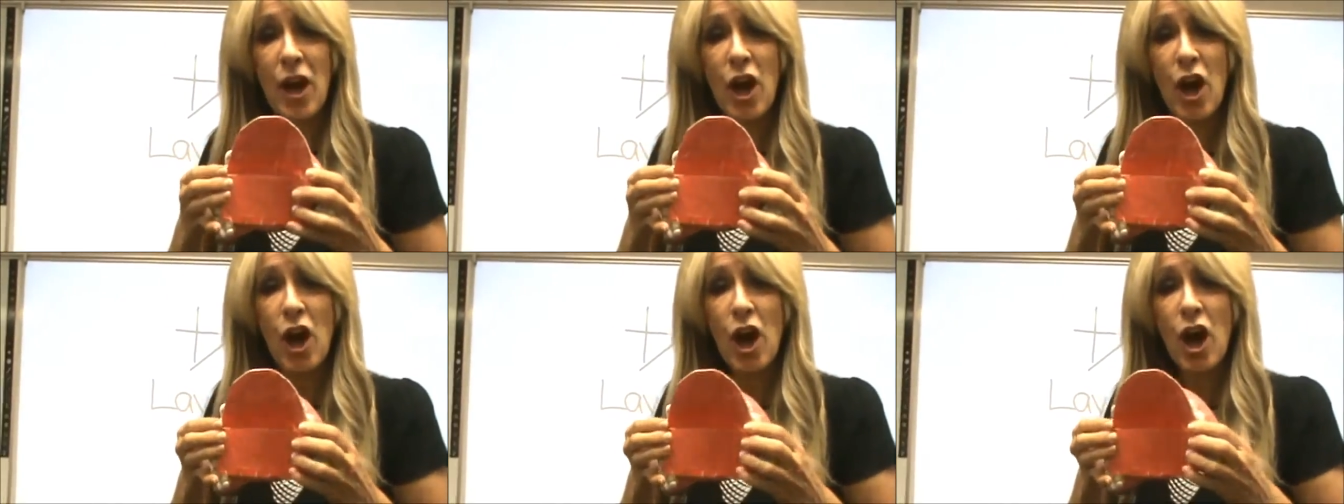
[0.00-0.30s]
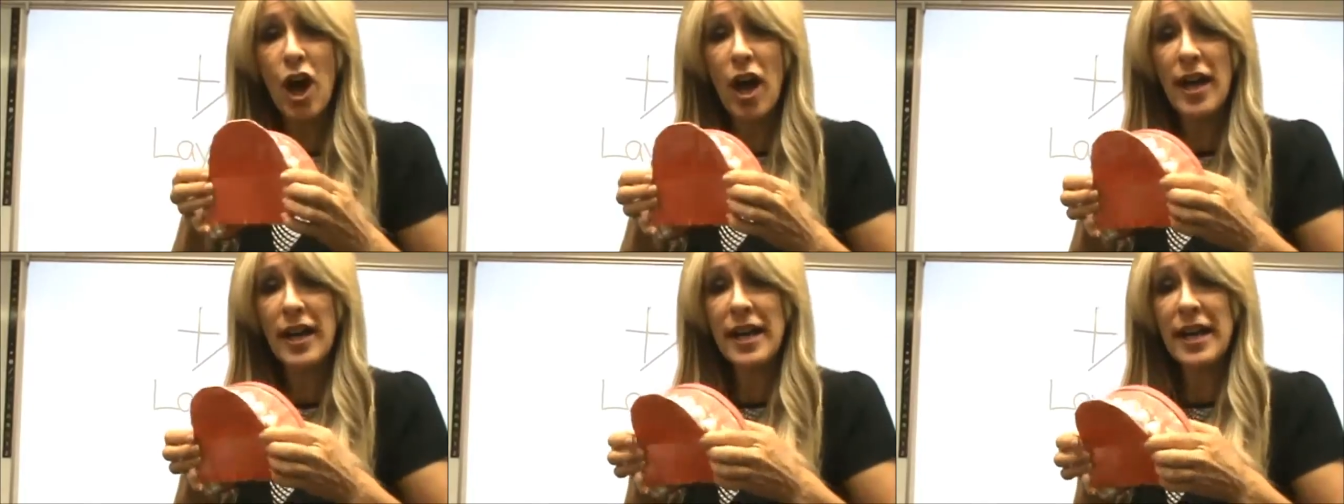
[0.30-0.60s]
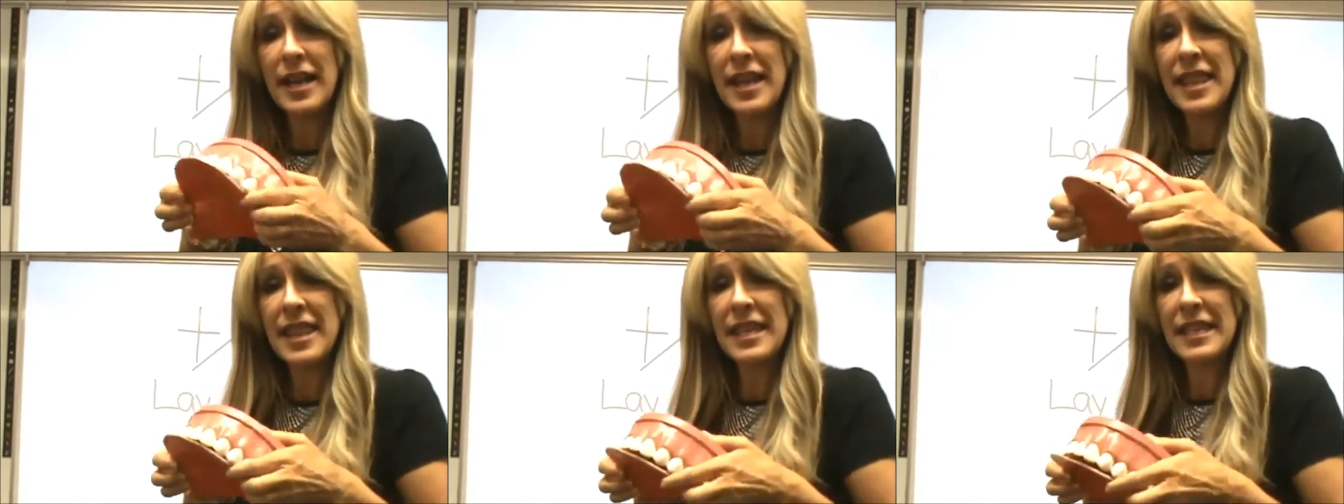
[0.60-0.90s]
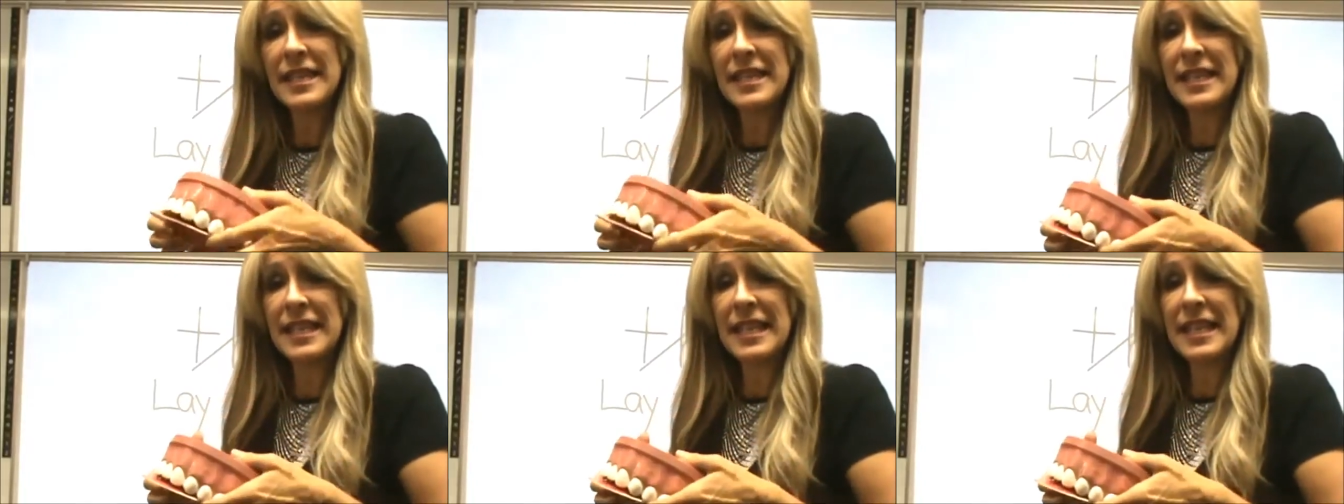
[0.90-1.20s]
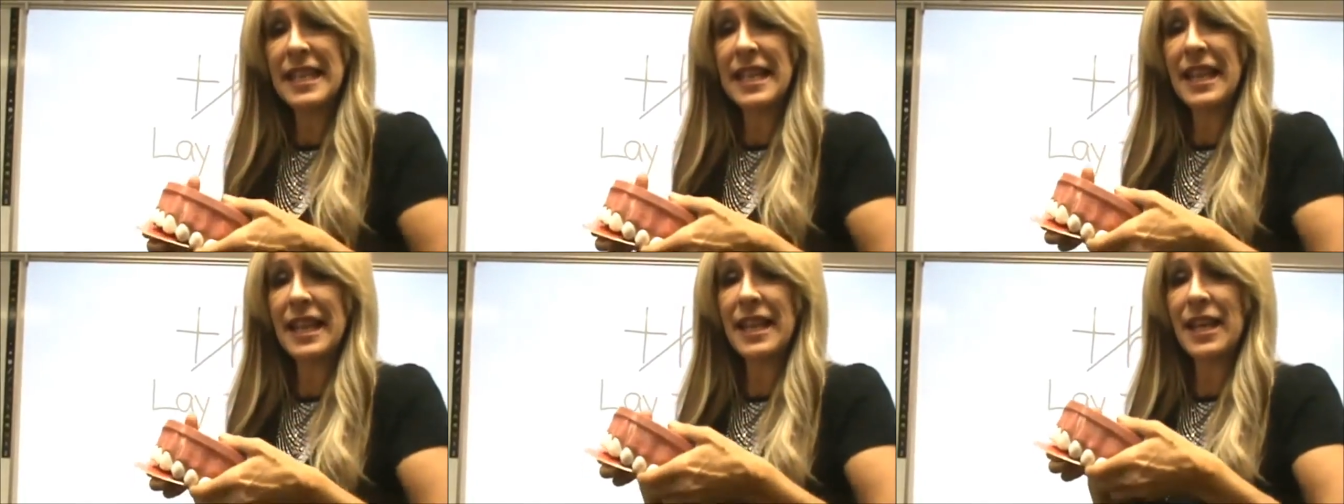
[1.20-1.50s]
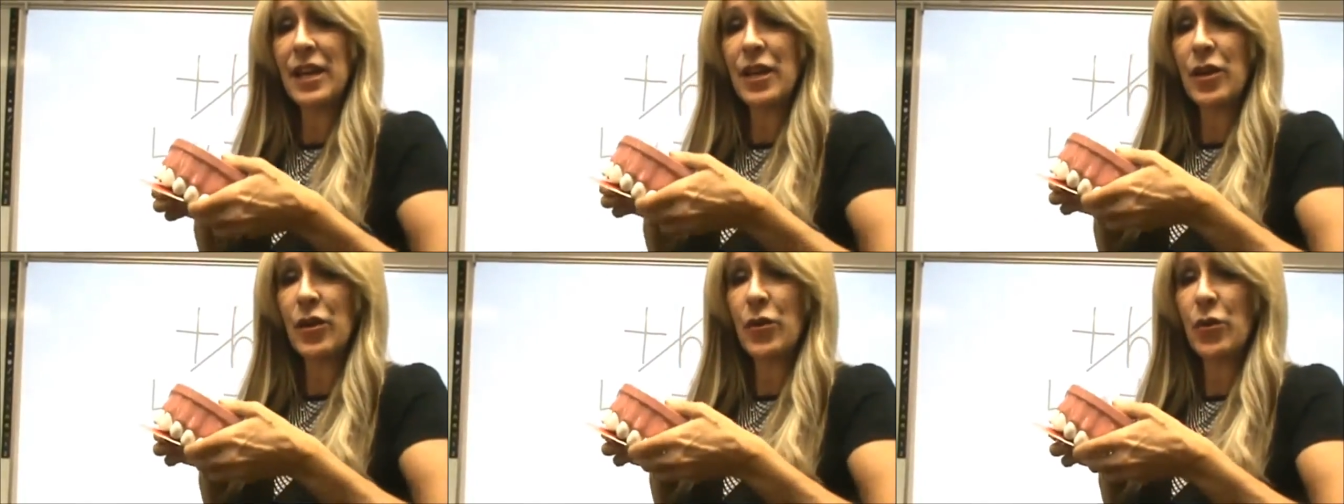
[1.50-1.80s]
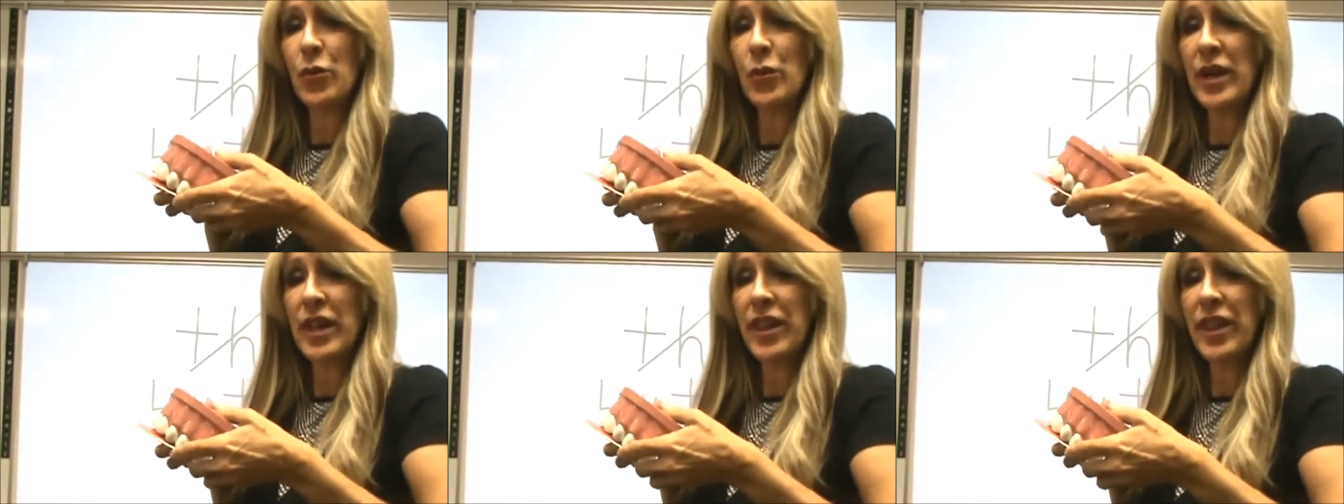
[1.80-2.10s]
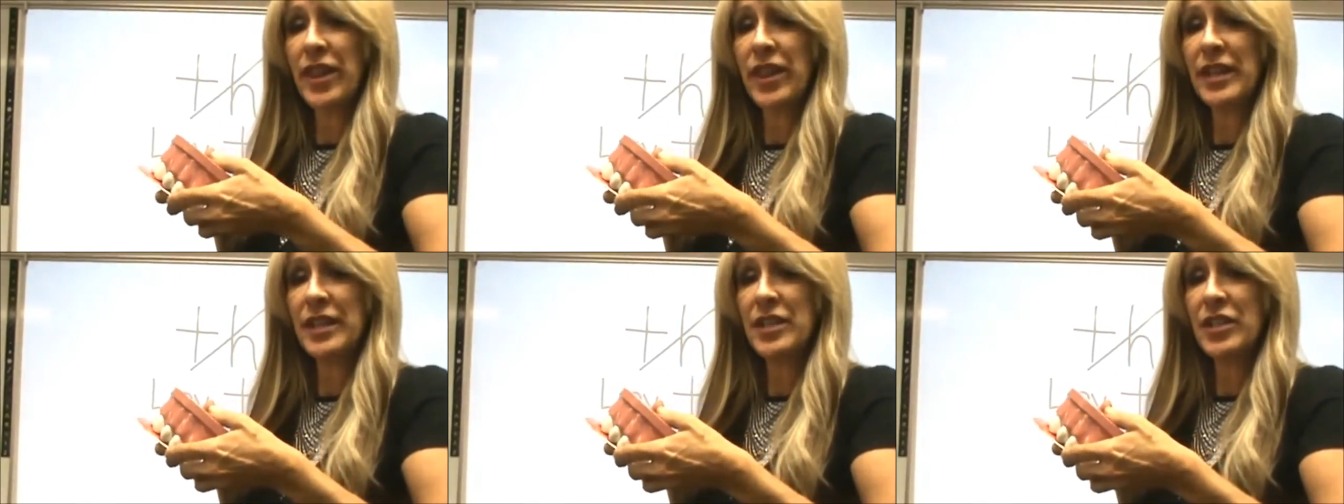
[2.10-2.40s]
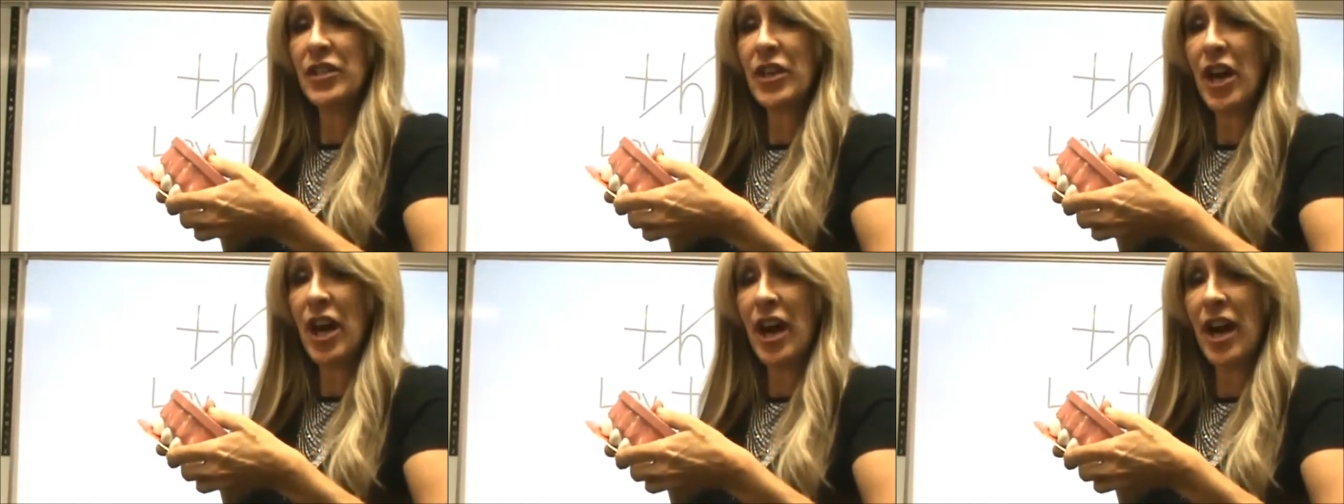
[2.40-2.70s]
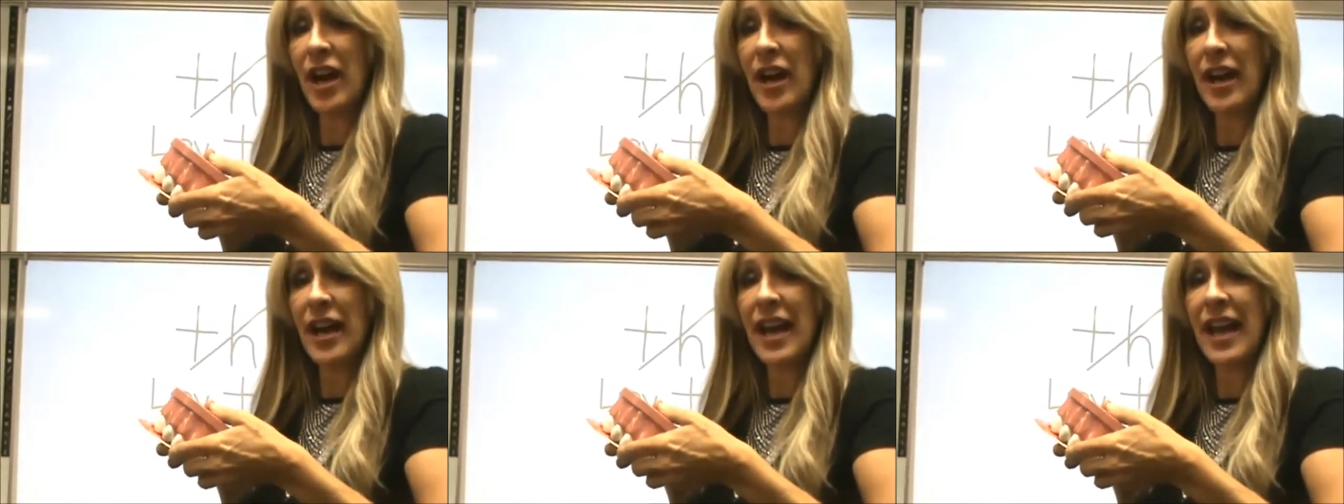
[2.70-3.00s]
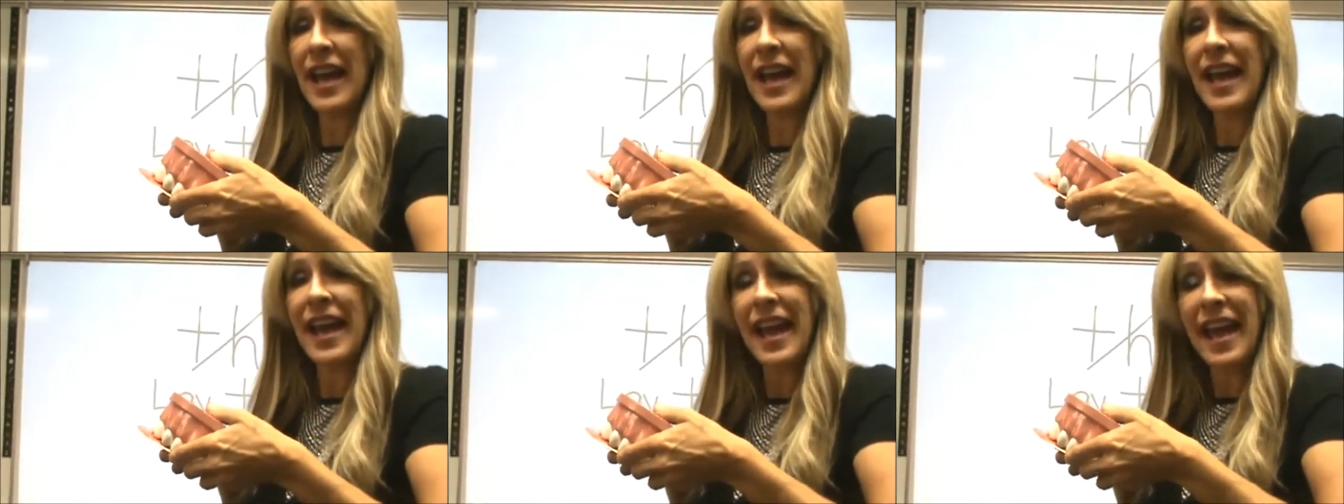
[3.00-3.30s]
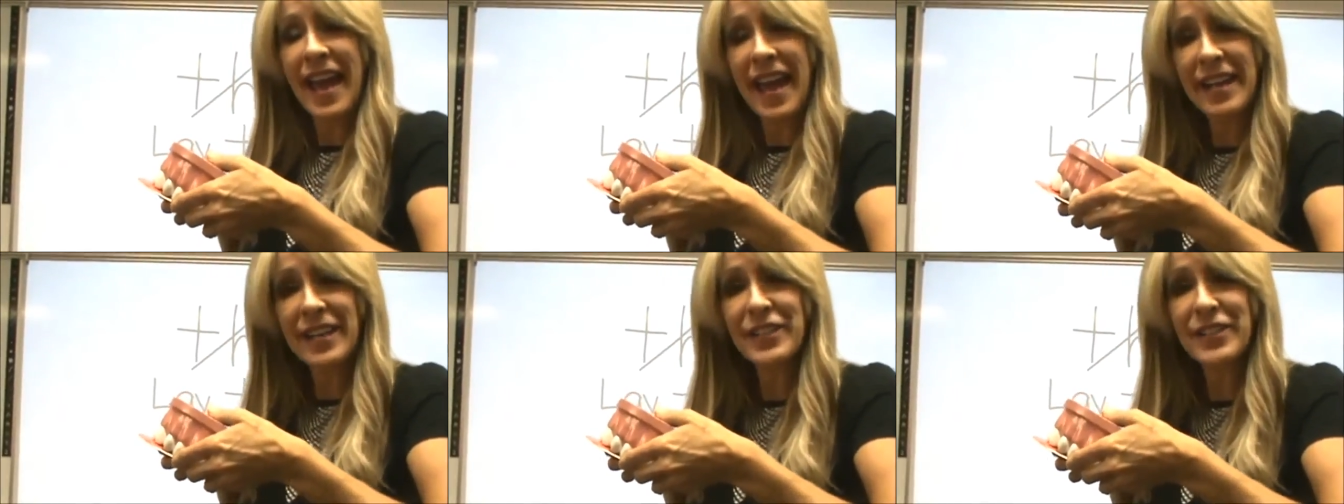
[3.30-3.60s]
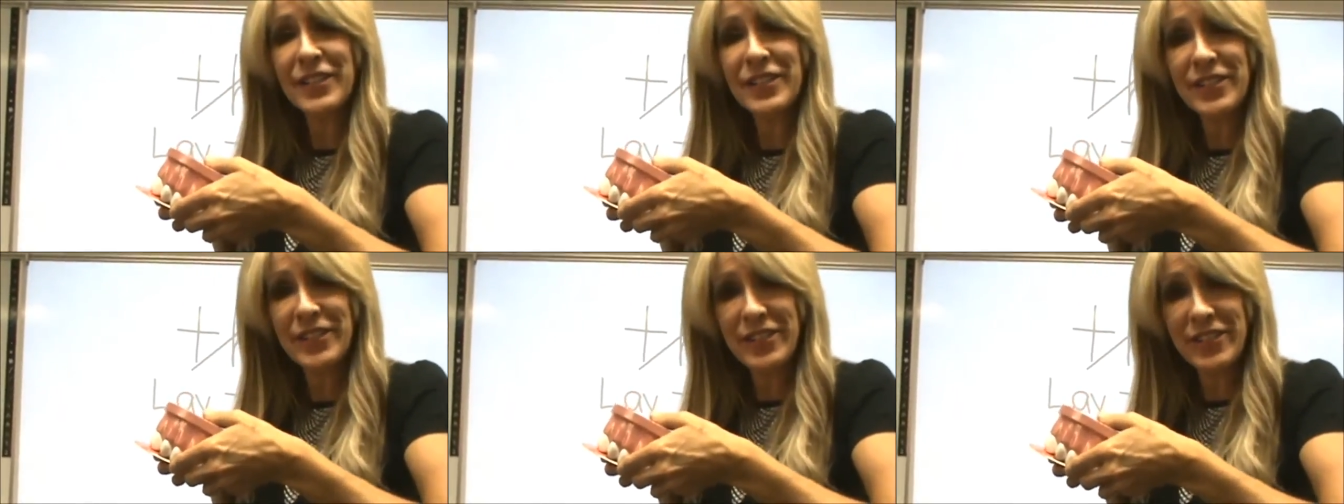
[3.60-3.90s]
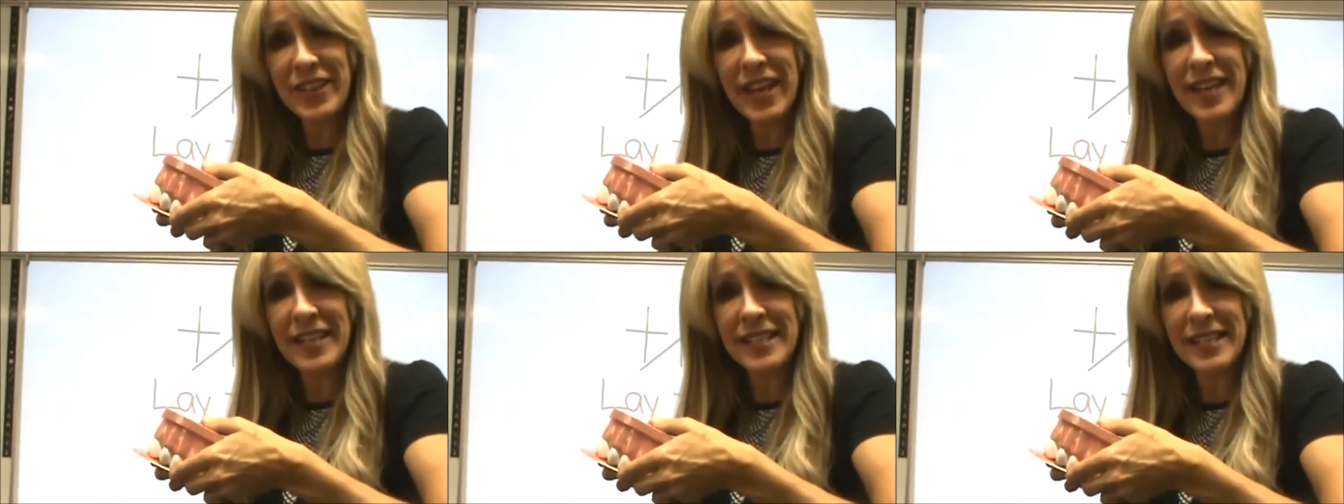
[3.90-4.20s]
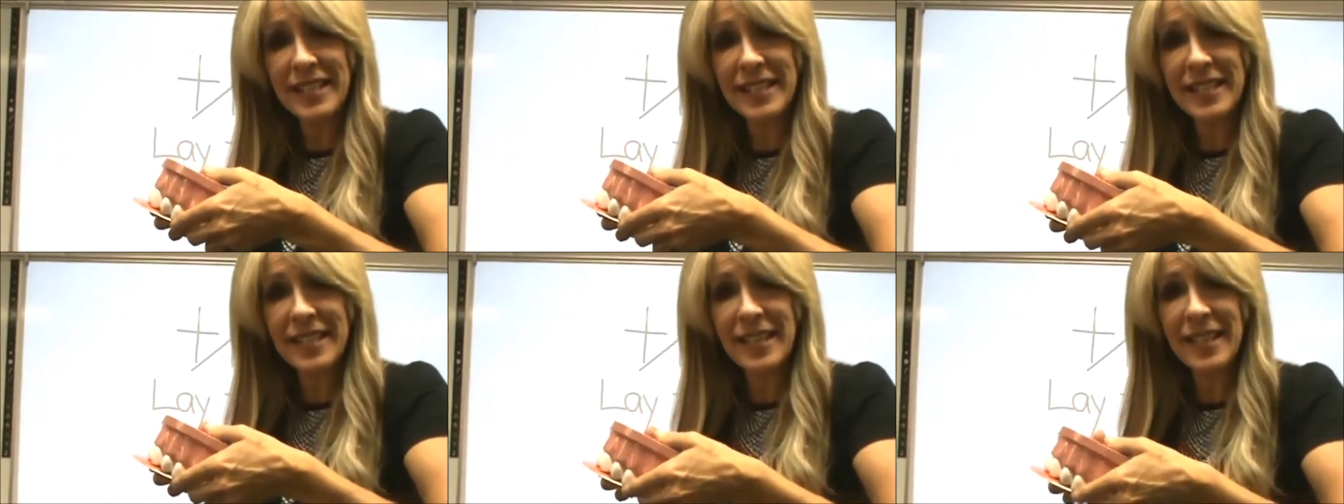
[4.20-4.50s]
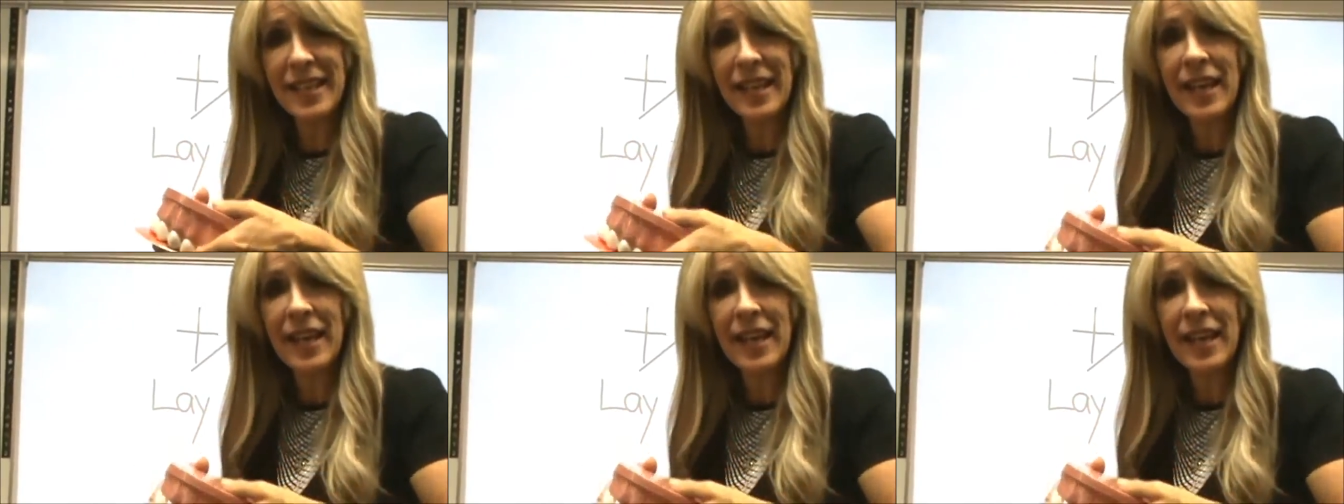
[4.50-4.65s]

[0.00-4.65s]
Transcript: on the teeth with the tongue extended.